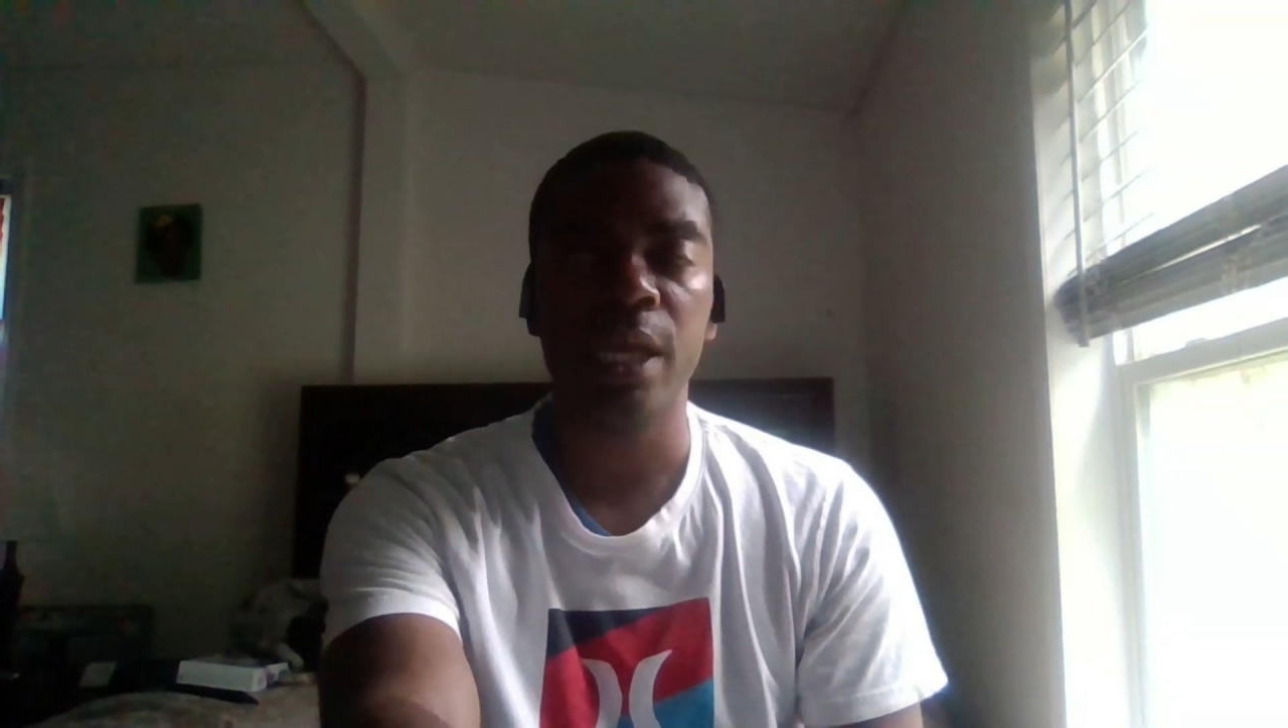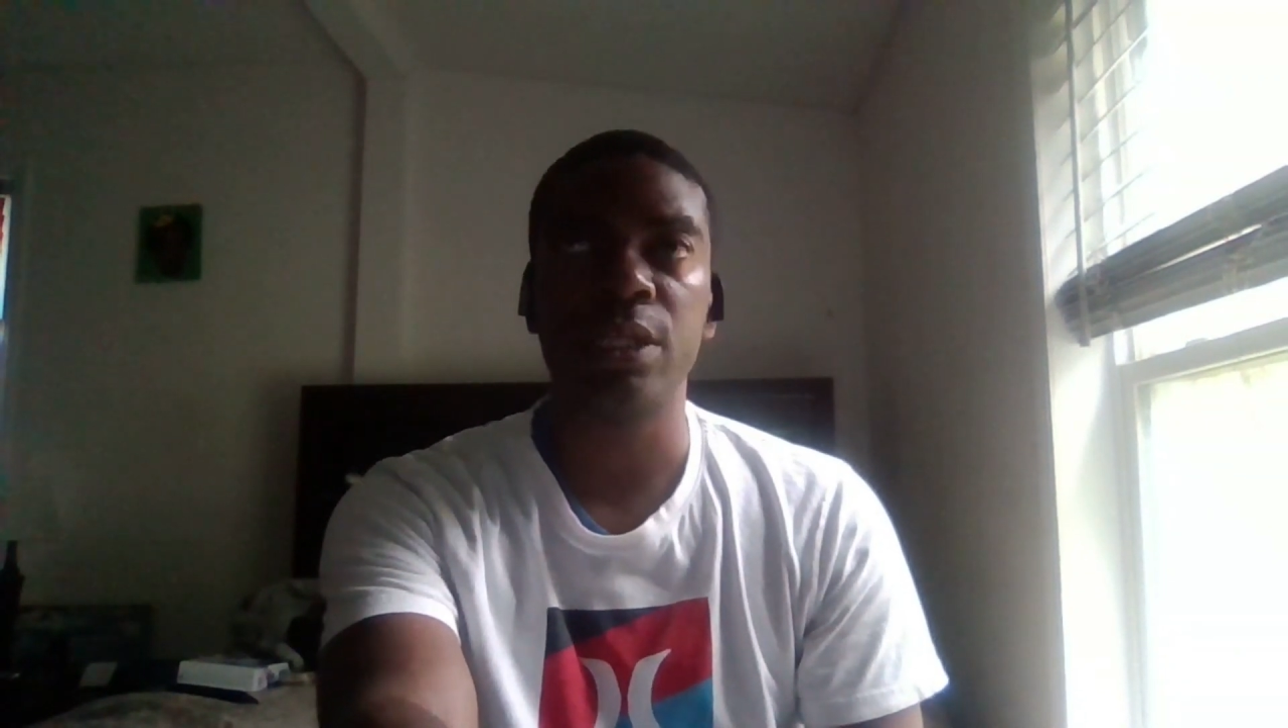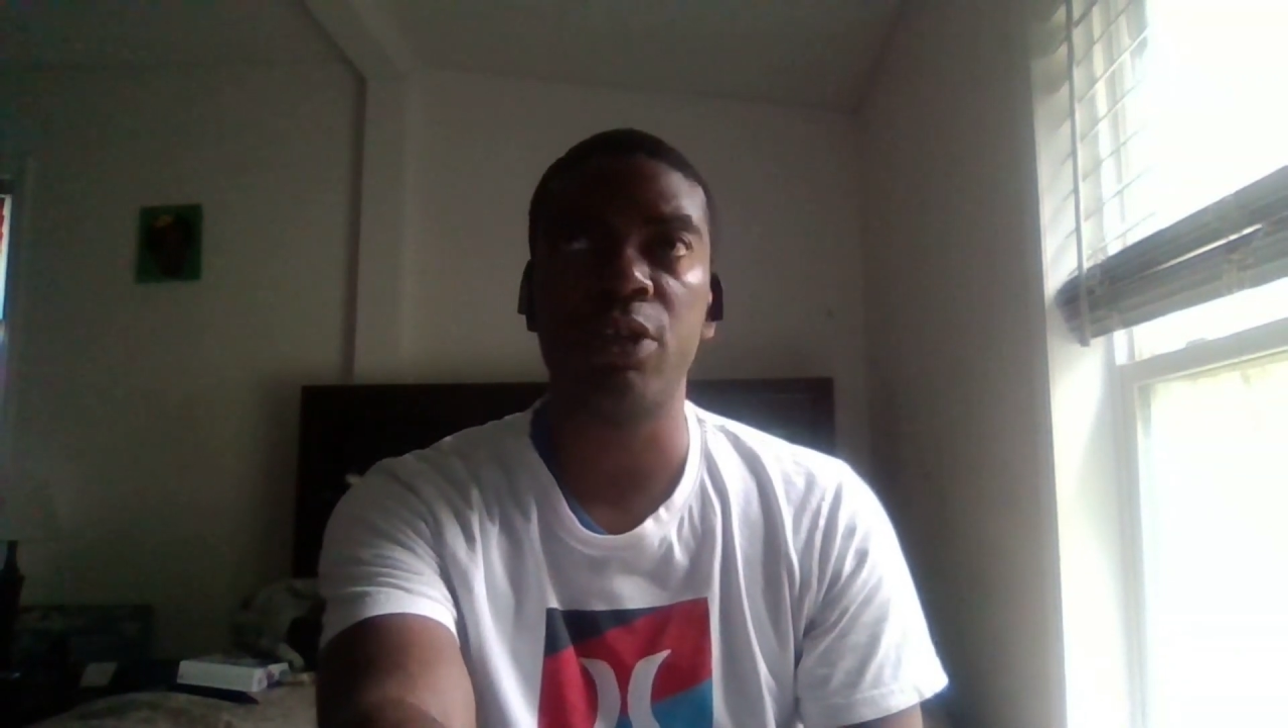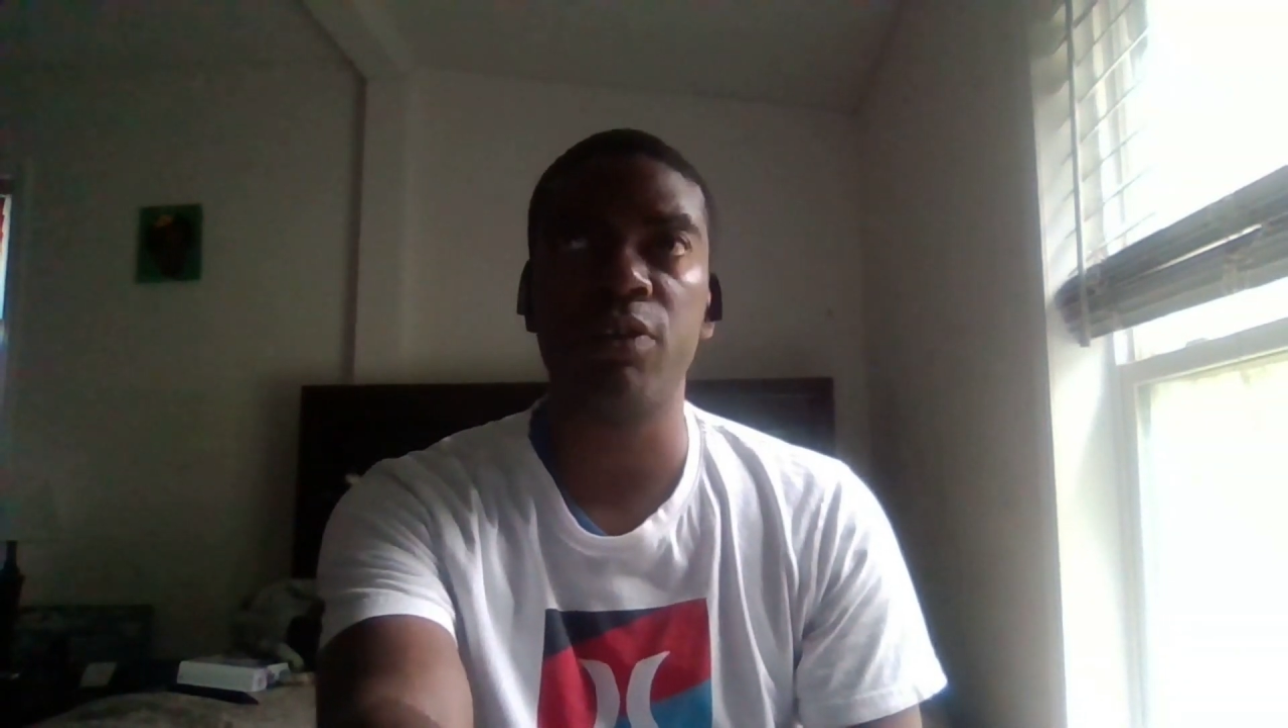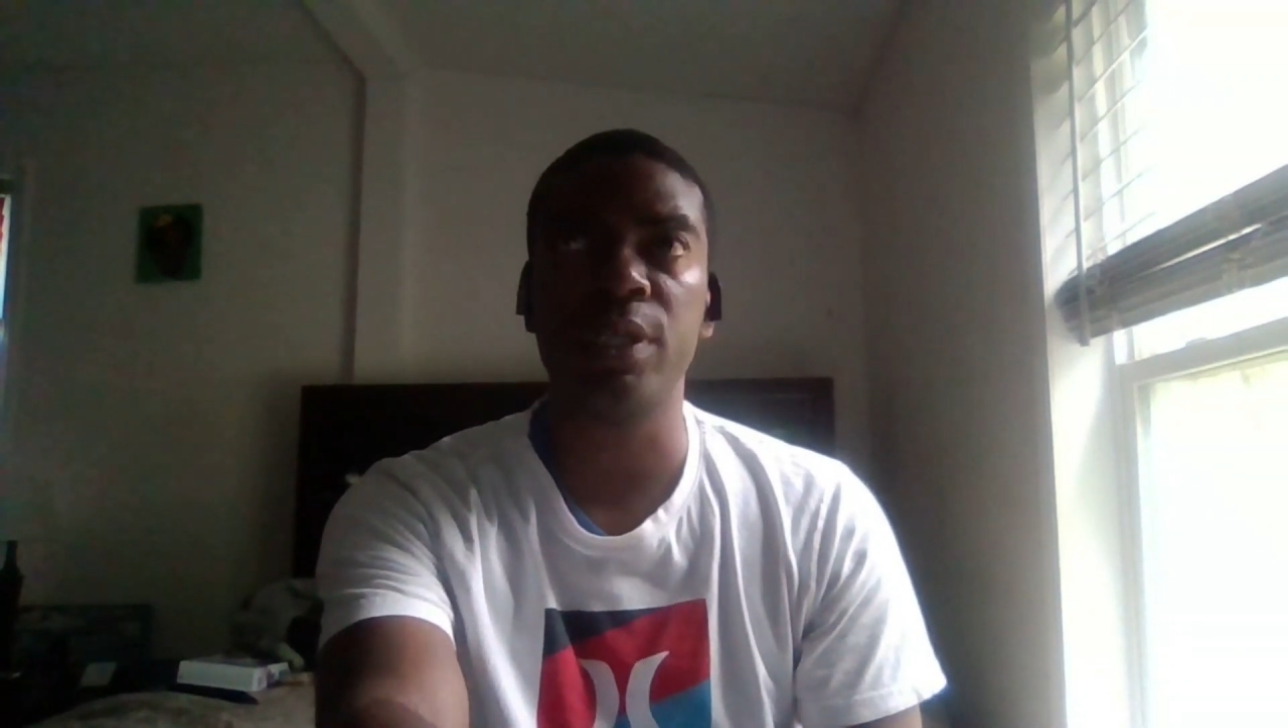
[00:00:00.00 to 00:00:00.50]

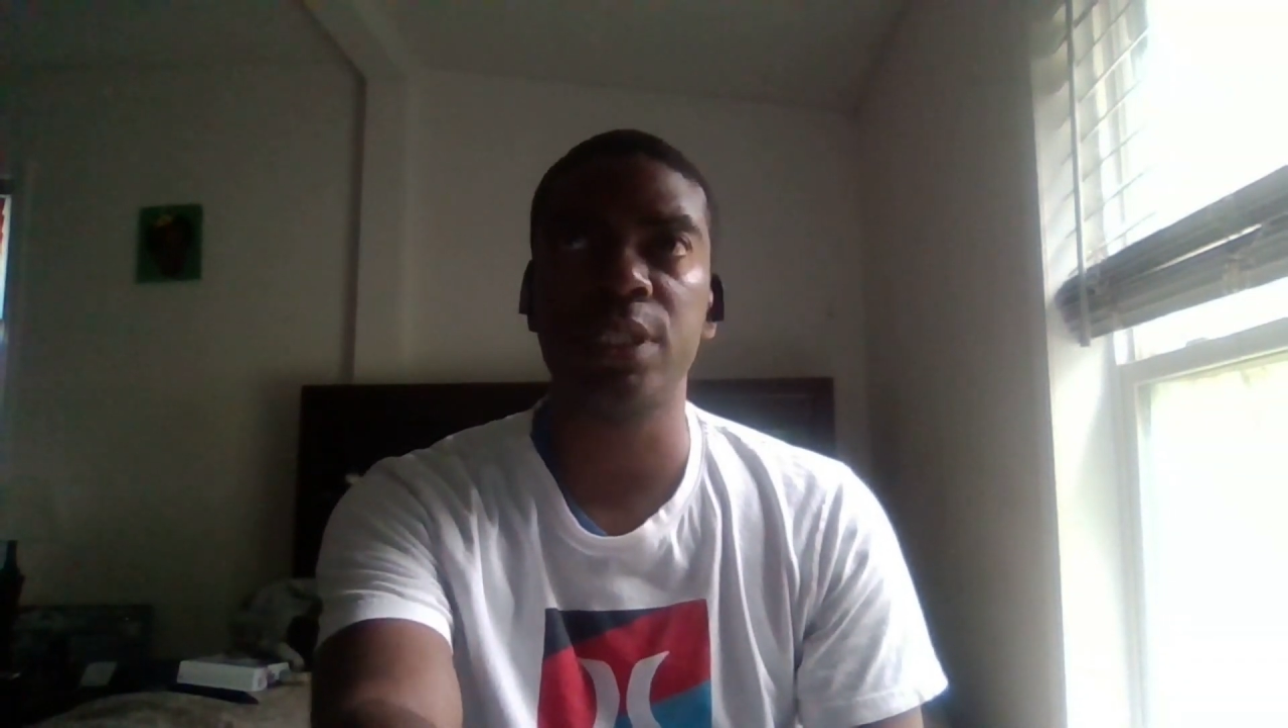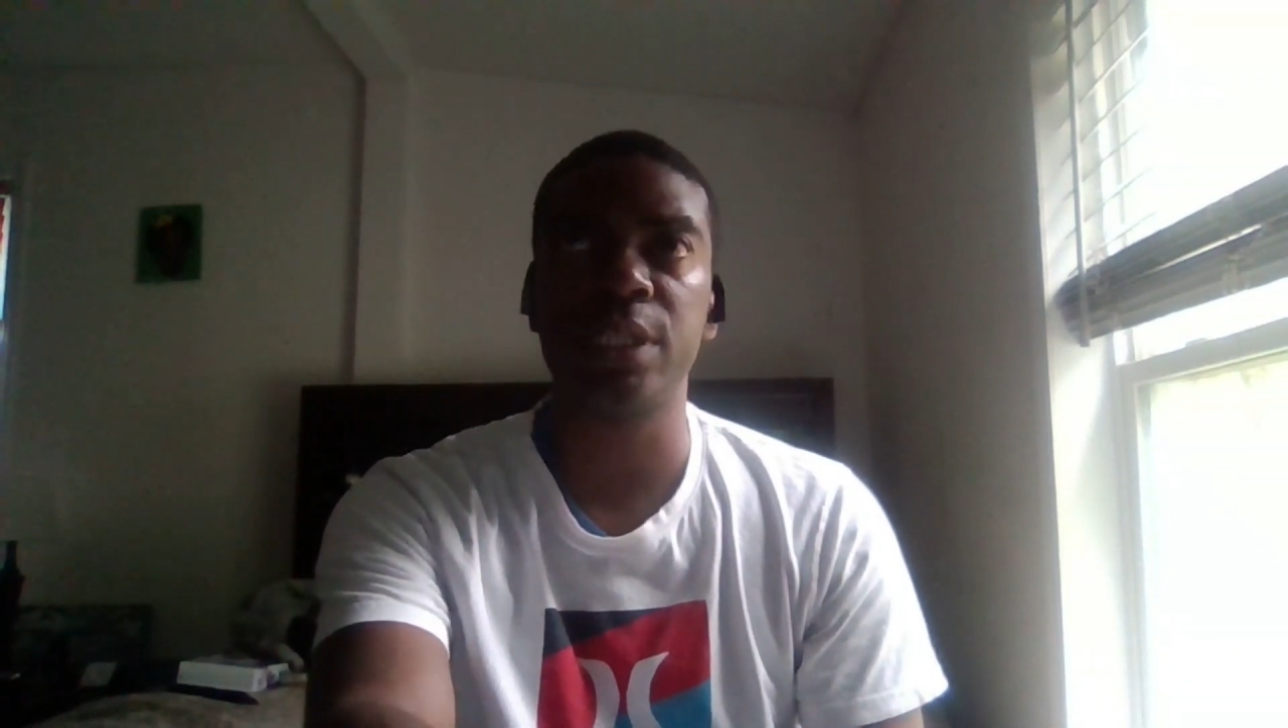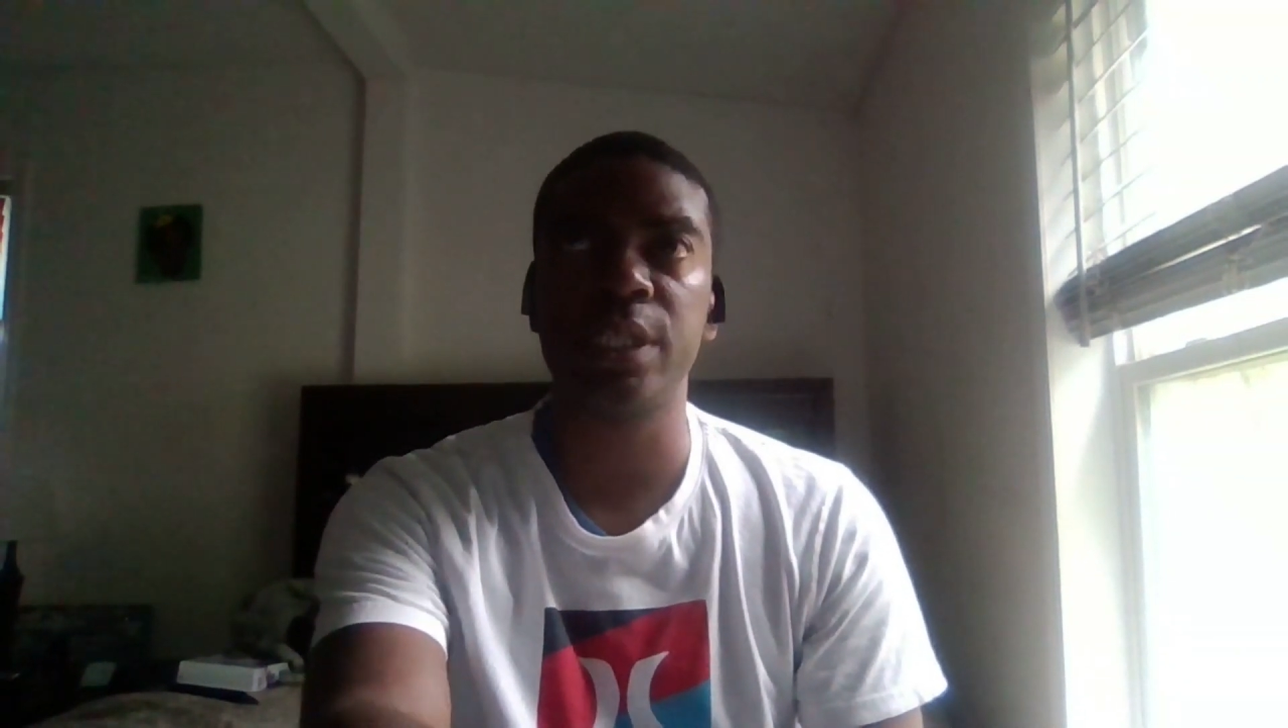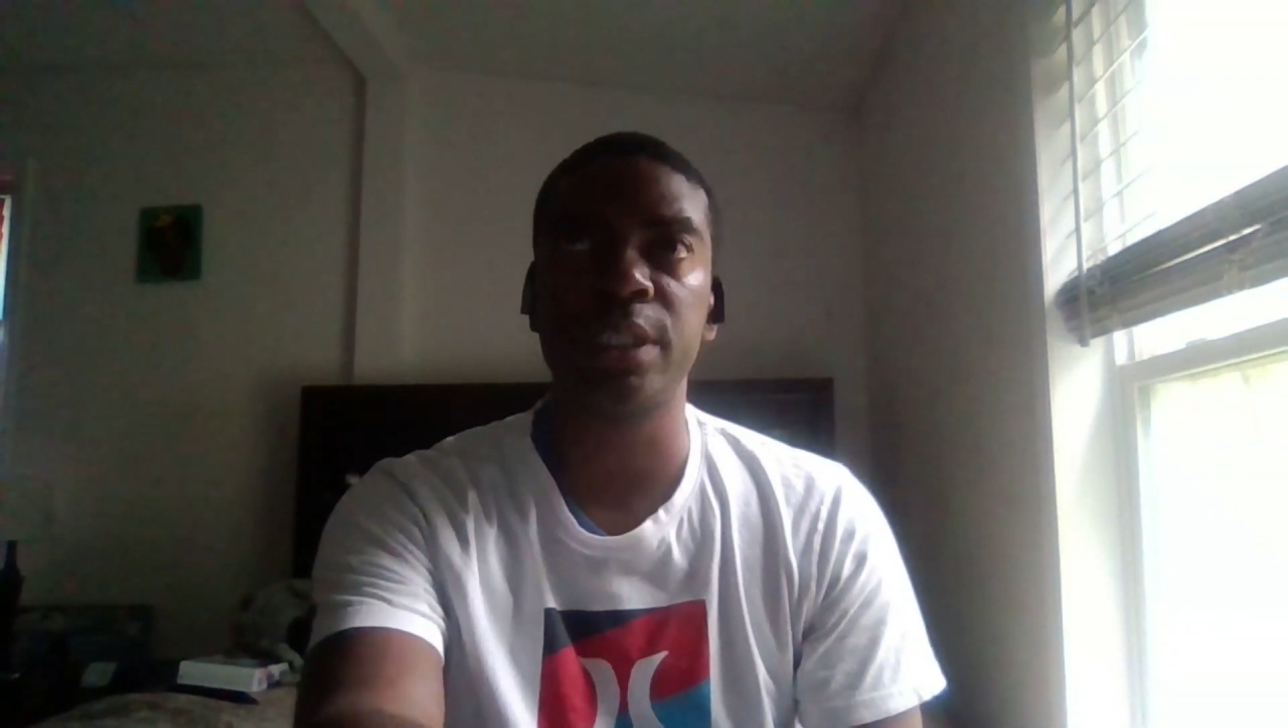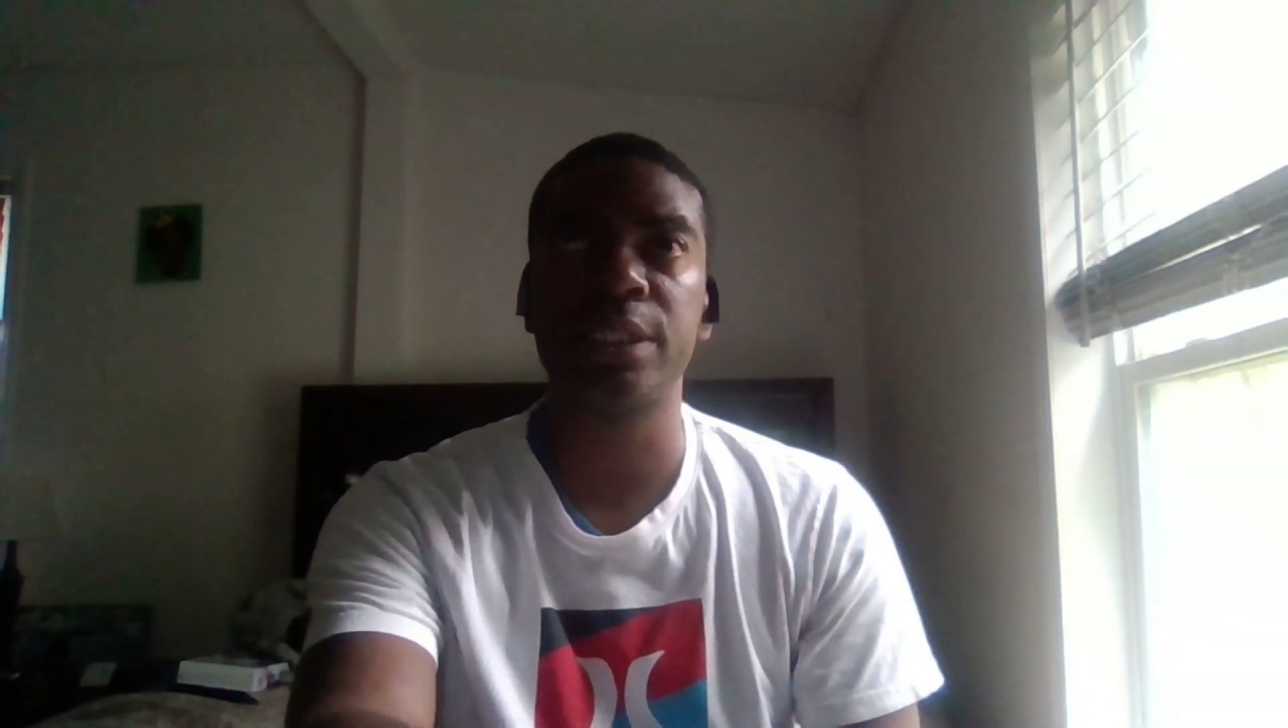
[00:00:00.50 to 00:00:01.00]
the question
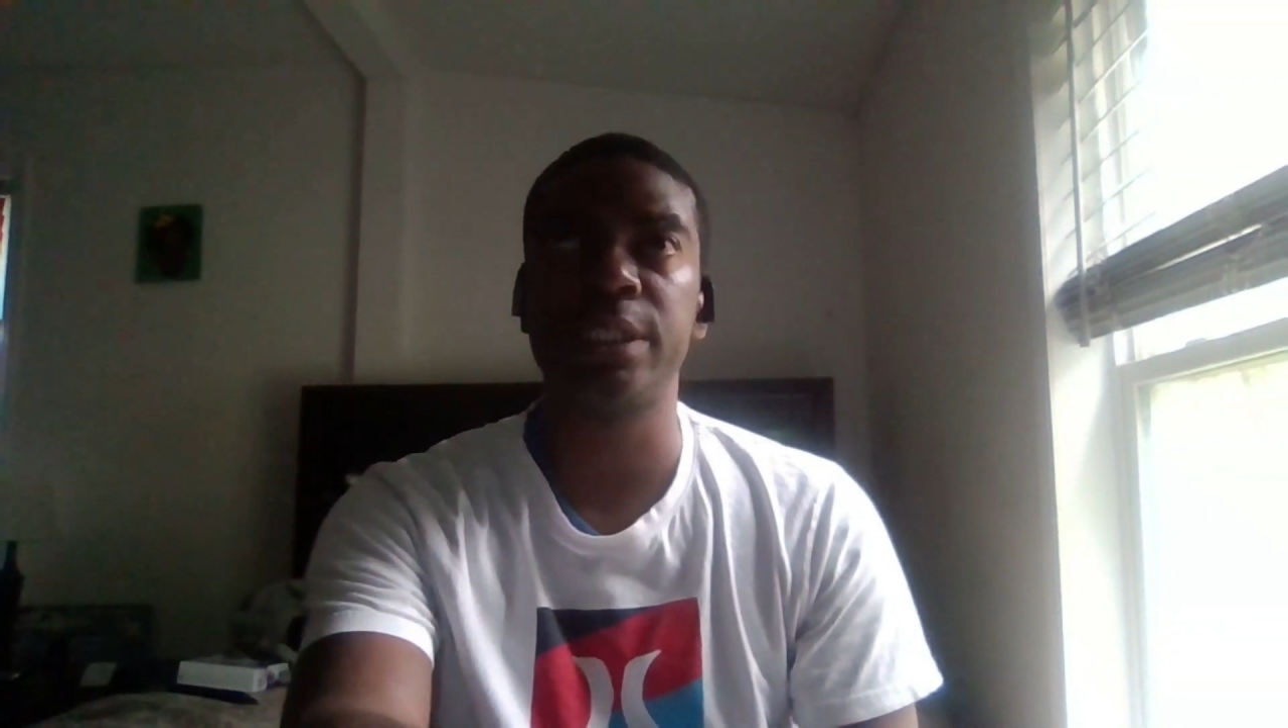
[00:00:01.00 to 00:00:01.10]
is,